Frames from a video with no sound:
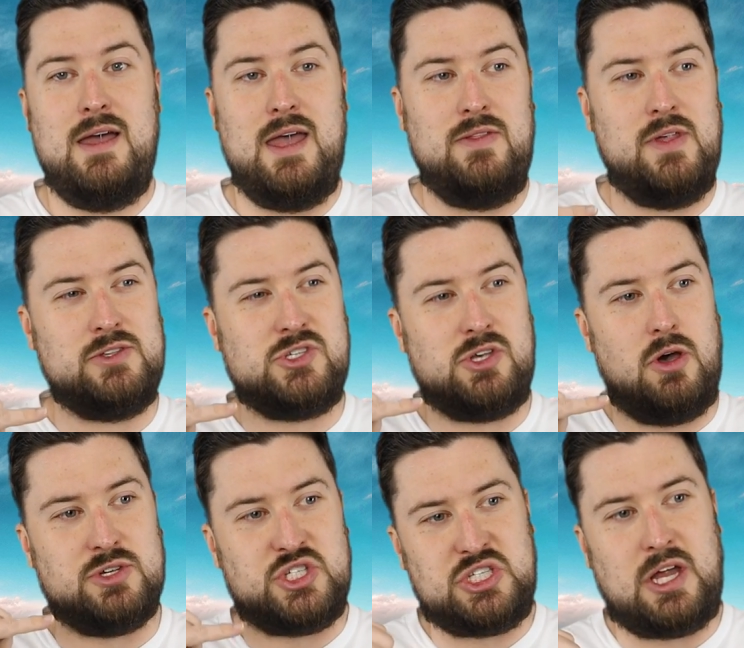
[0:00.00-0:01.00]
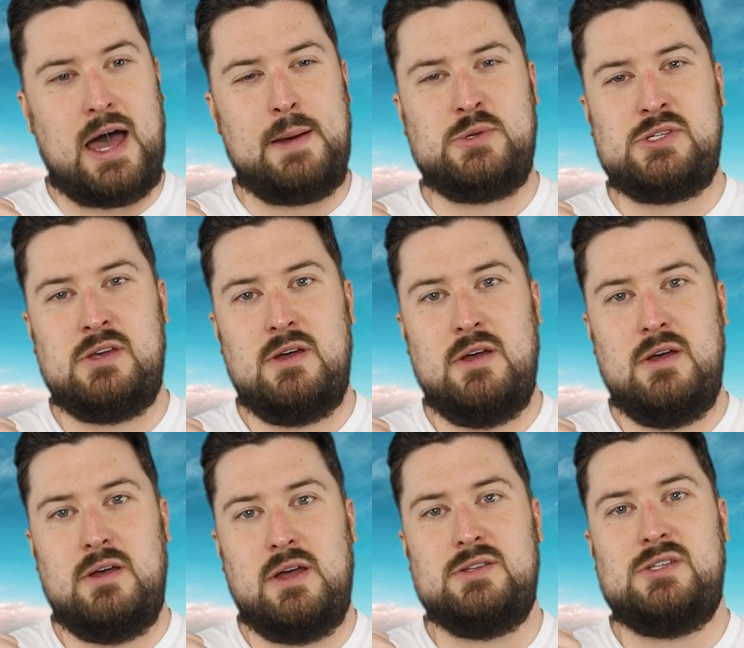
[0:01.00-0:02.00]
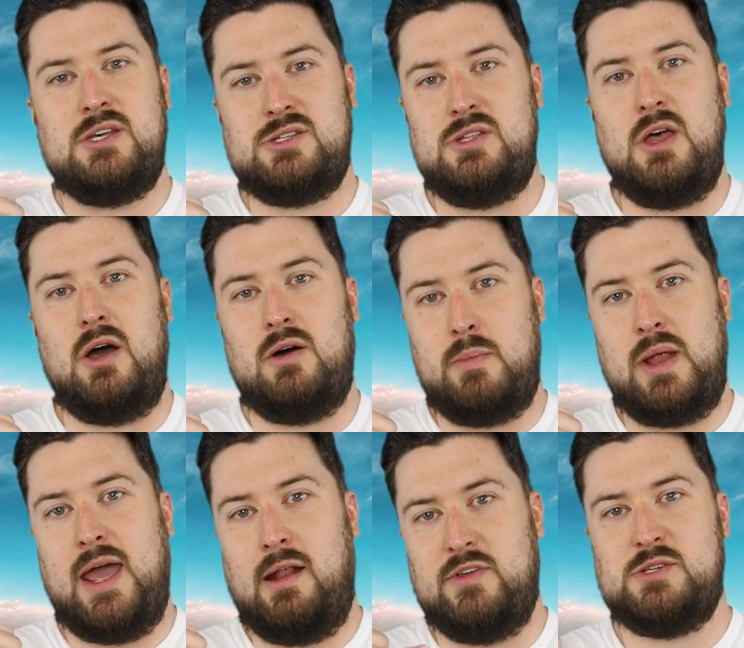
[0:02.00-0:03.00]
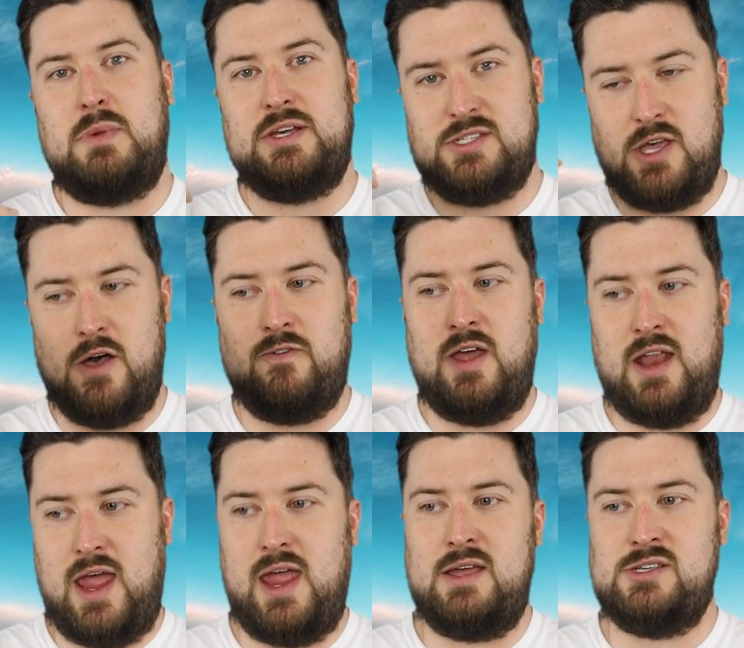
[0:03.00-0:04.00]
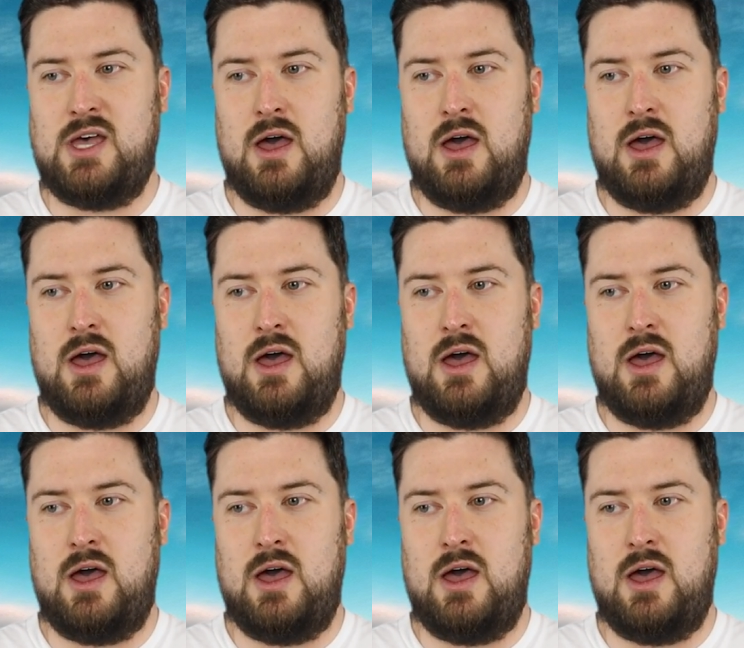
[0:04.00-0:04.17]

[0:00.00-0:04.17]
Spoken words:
and then Saul stops and says, no, I'm going to handle this myself, and hangs